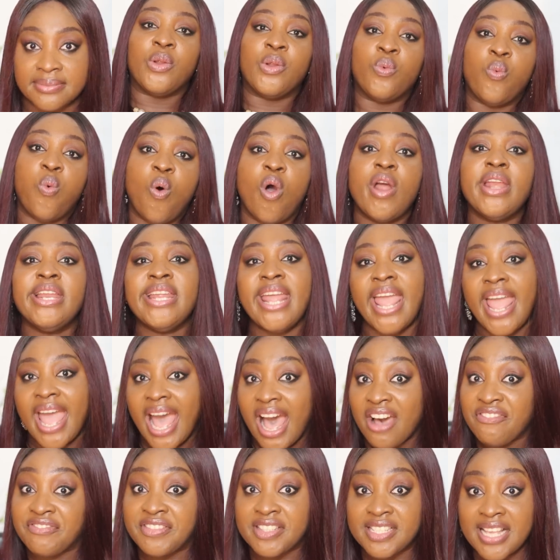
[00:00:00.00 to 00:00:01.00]
And 1 year
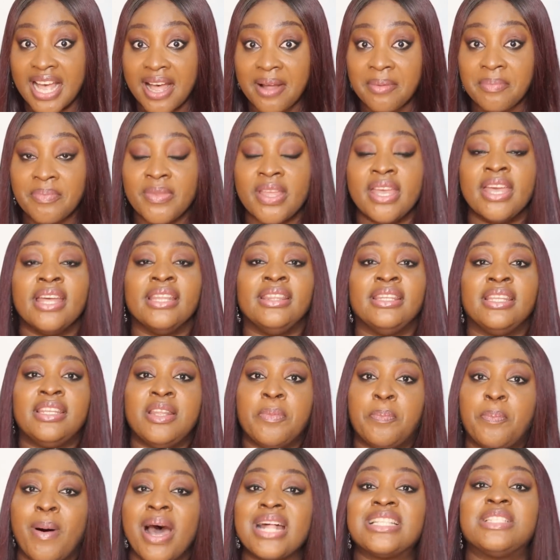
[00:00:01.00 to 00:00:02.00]
after, the
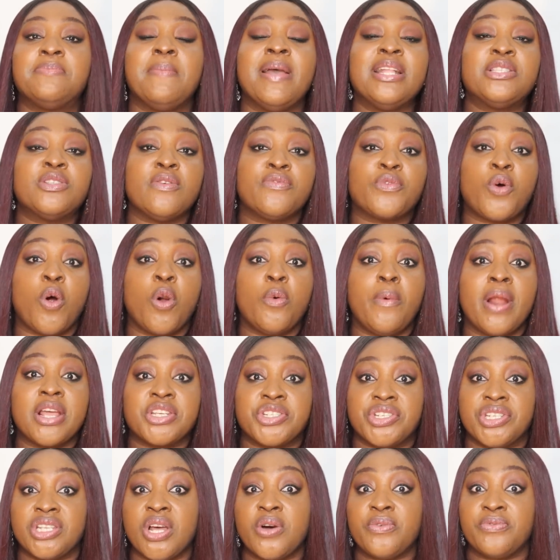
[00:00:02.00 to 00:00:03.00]
Department of
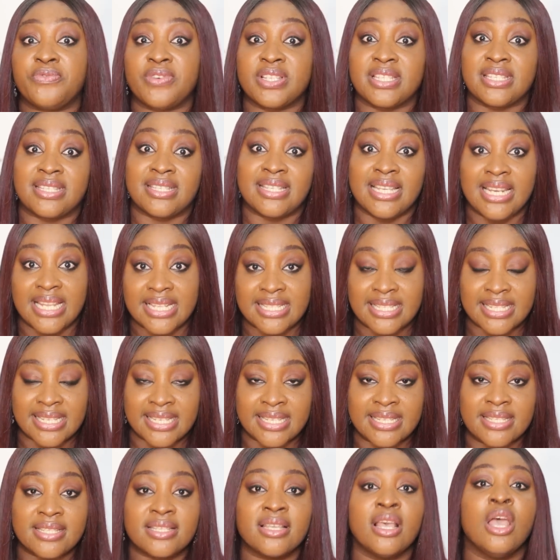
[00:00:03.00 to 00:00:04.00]
Correctional
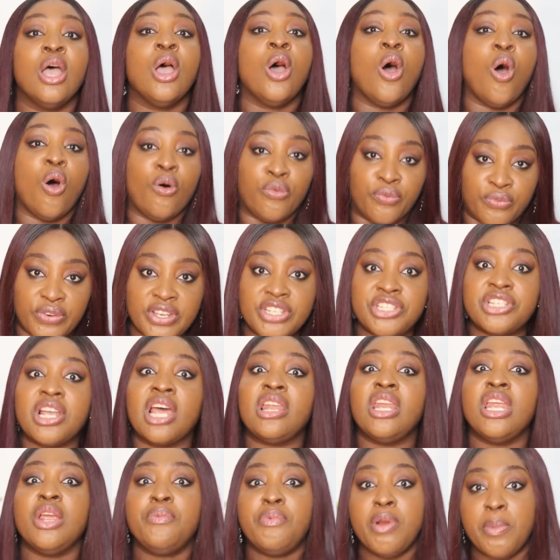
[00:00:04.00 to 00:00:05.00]
Facilities
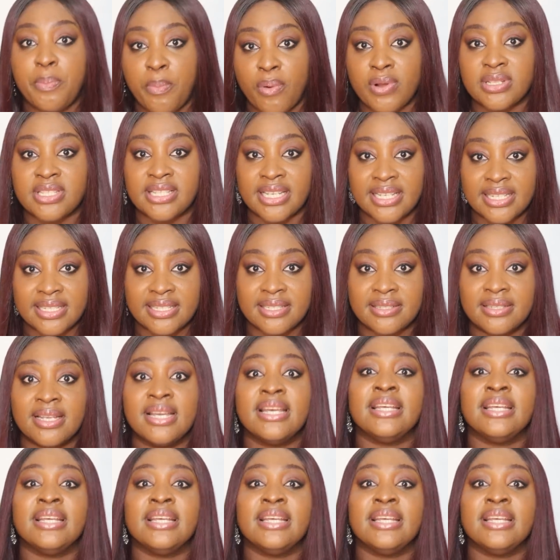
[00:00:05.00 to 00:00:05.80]
officially reported